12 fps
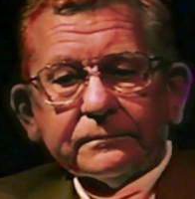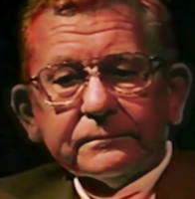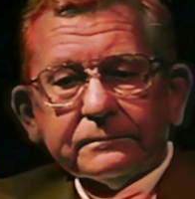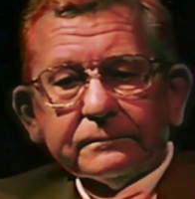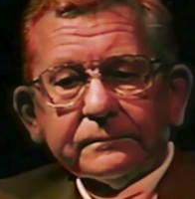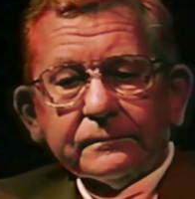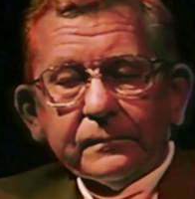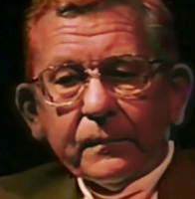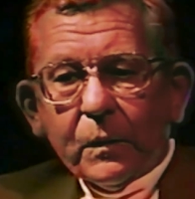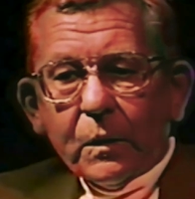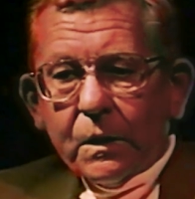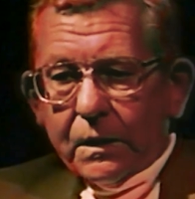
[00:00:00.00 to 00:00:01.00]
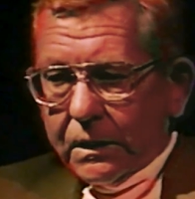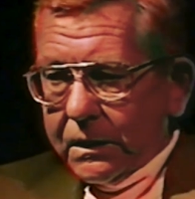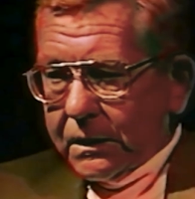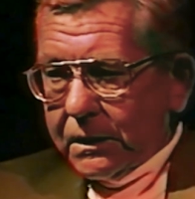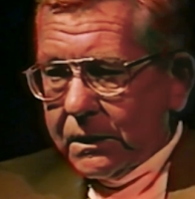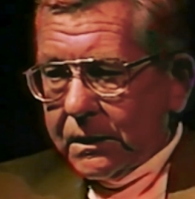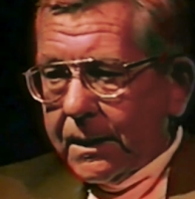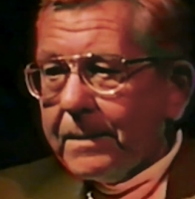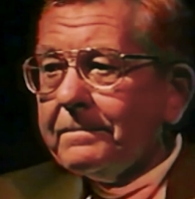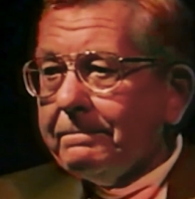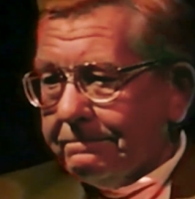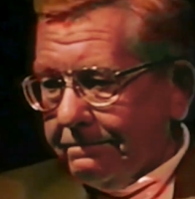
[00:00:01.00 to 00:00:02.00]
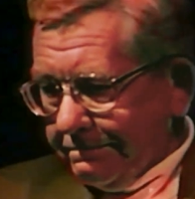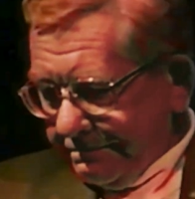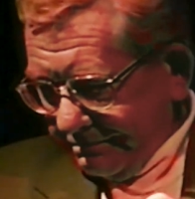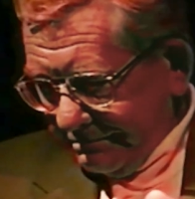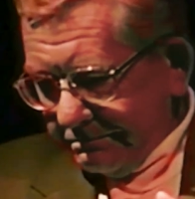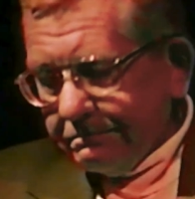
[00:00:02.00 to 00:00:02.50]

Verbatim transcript: almost everybody had come from Brooklyn originally,